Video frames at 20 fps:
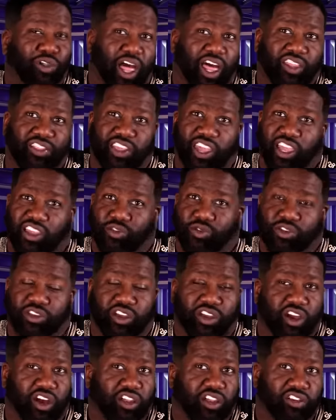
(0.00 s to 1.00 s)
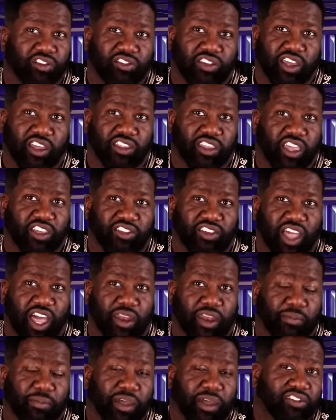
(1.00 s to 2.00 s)
lot of things with the colors that that's
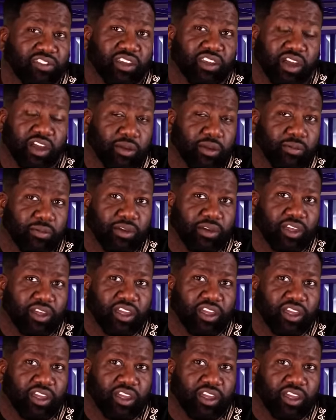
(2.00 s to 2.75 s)
kind of messed up,